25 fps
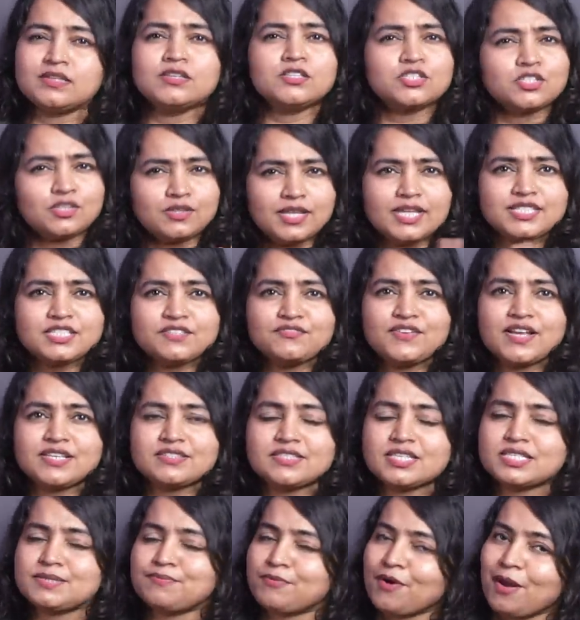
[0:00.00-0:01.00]
So let's fix
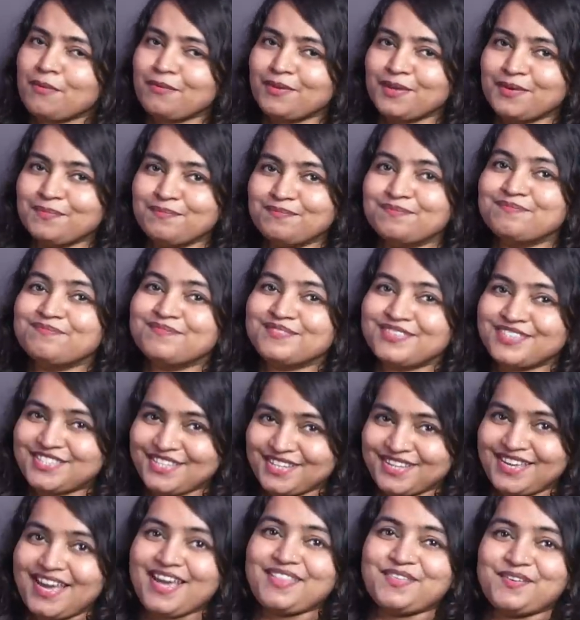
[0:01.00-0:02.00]
this problem
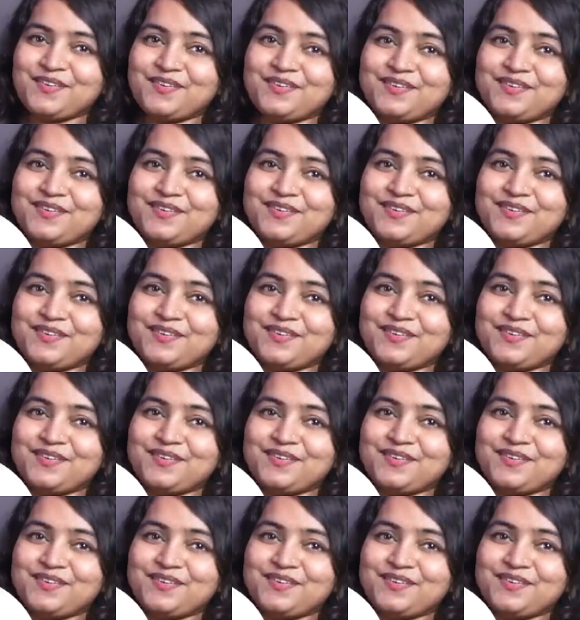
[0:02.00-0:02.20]
together.